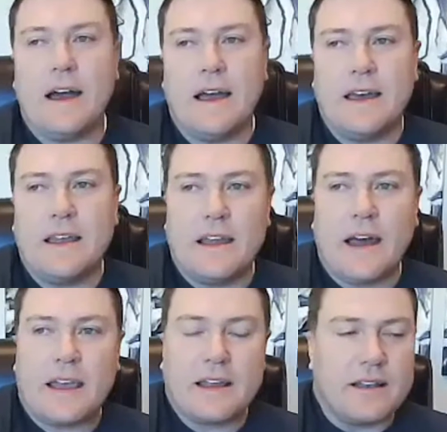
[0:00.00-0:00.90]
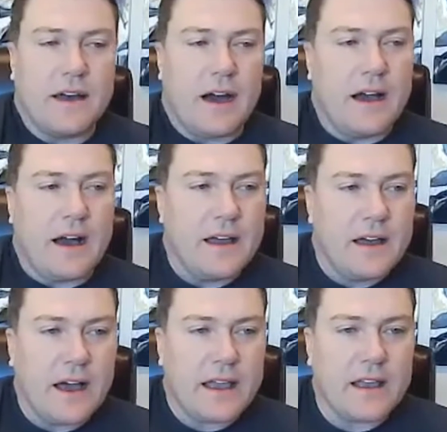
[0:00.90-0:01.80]
I, and, and I can, I,
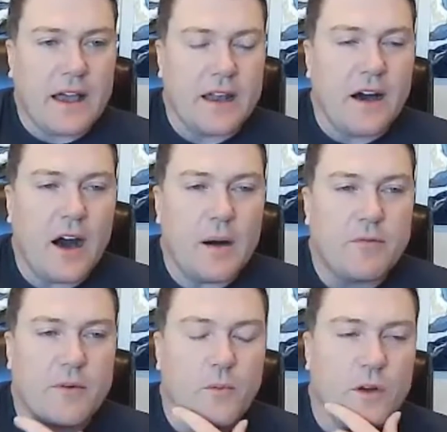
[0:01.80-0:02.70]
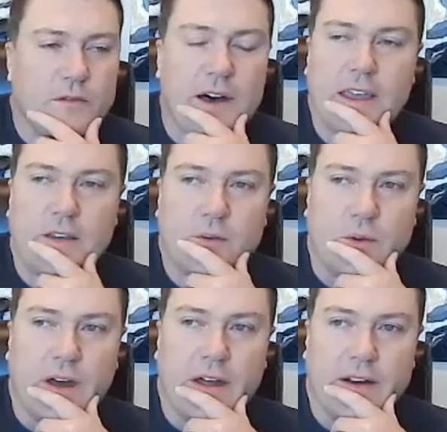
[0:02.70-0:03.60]
I can kind of hop from one value to
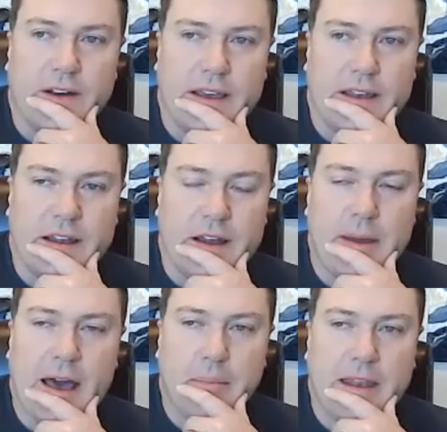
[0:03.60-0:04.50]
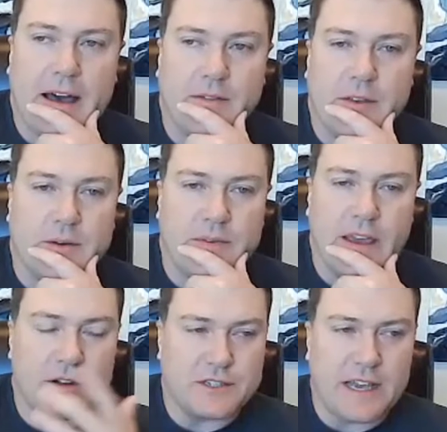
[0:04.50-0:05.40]
another, and, and I'm happy to have you
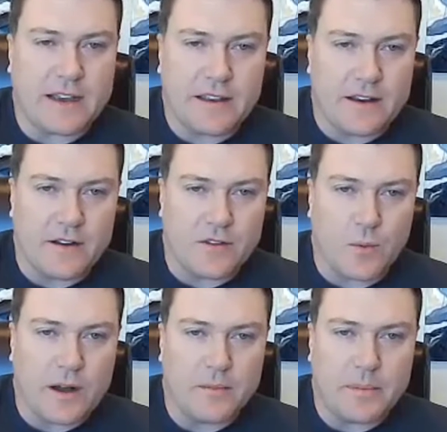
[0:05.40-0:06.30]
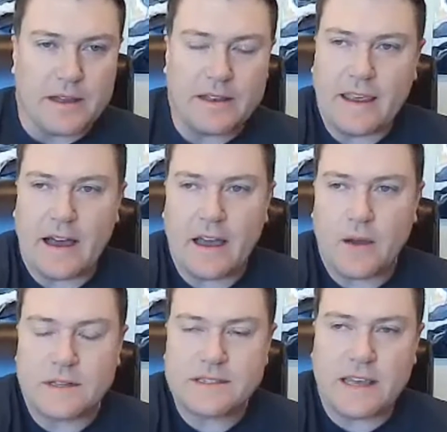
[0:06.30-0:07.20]
interject here as well. But yeah, I, I
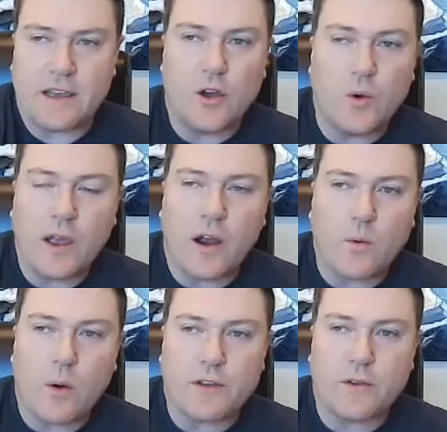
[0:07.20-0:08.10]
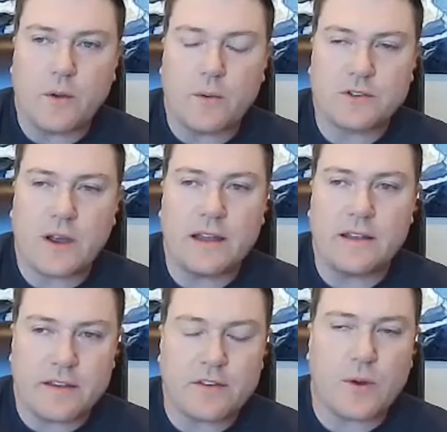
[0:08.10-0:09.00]
would say who we are, what we're doing, we're trying to
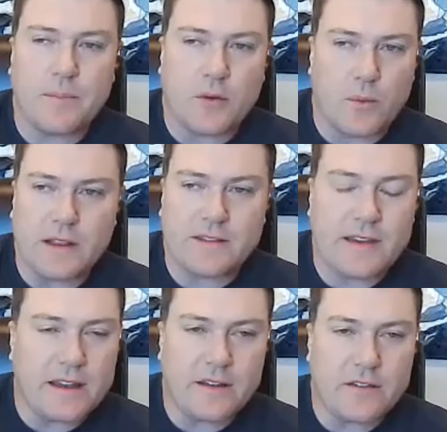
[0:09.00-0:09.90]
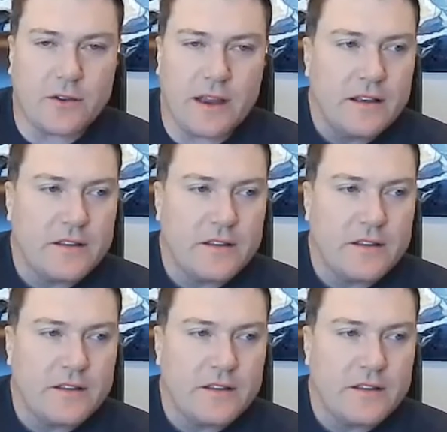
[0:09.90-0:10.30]
disrupt the real estate industry.